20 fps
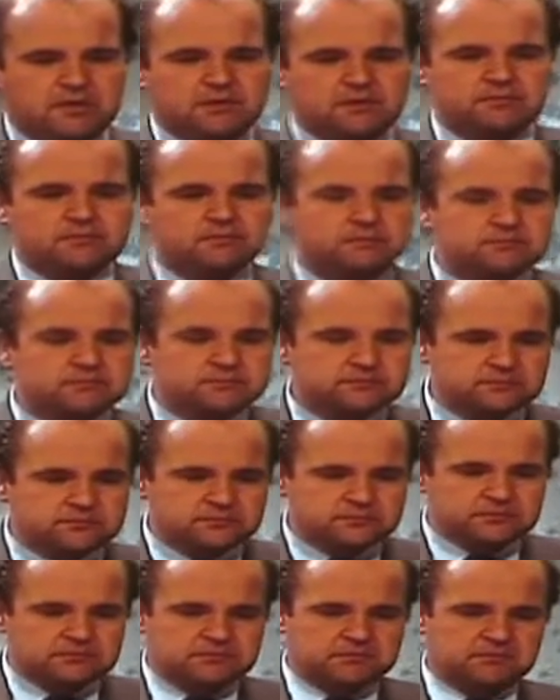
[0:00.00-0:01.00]
a
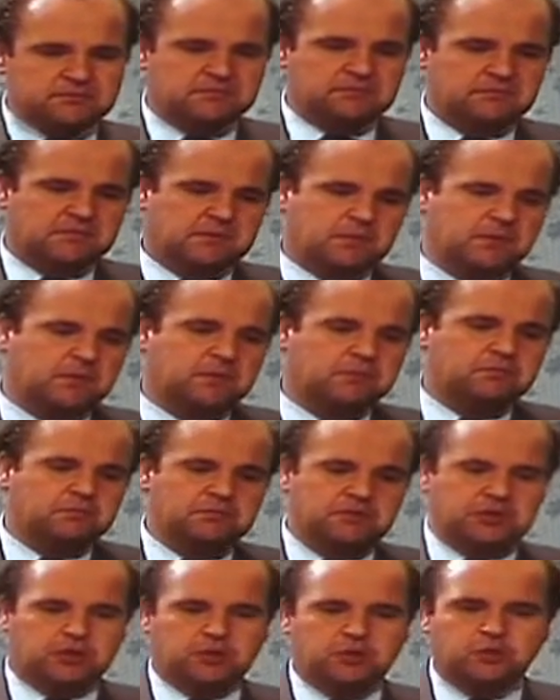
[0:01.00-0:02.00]

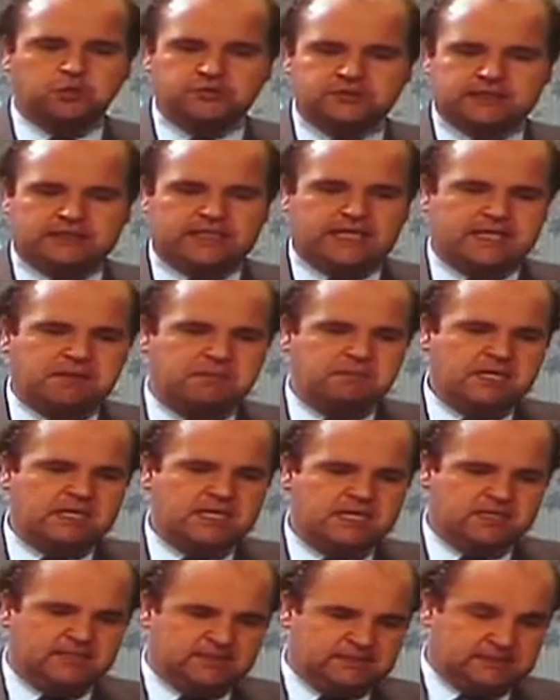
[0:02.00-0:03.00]
with a loser like
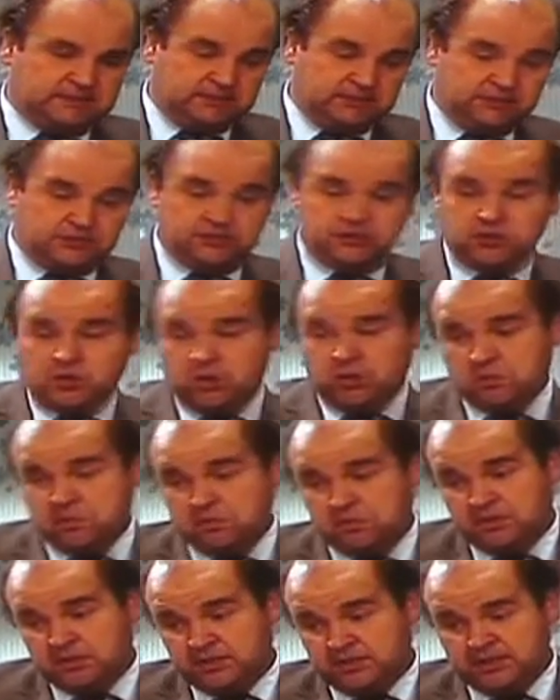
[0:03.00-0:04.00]
me.
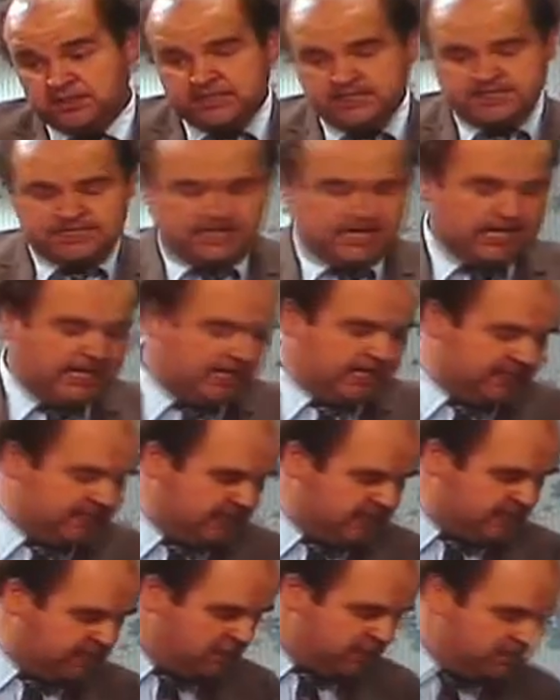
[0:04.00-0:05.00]
So
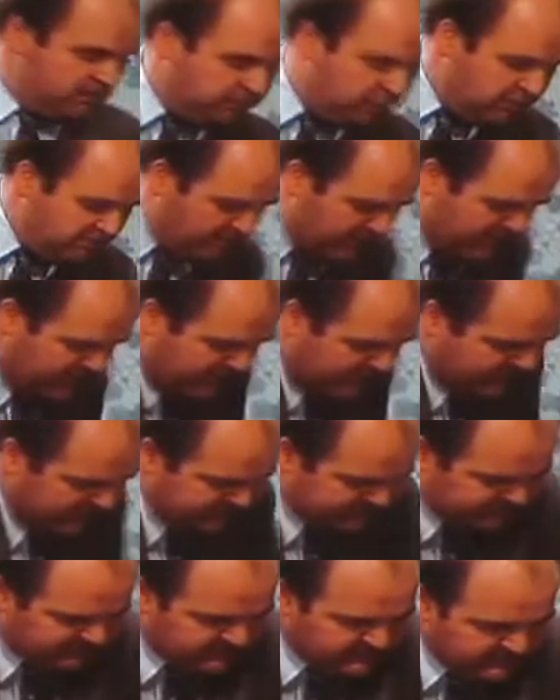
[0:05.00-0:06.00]
I put my
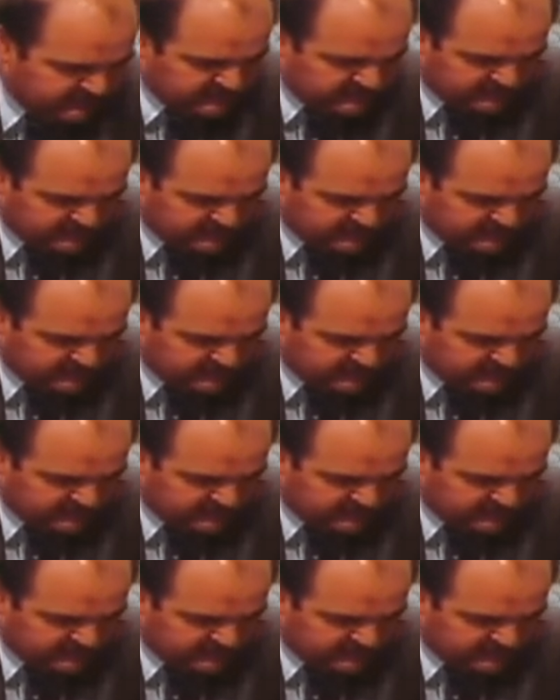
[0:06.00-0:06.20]
hands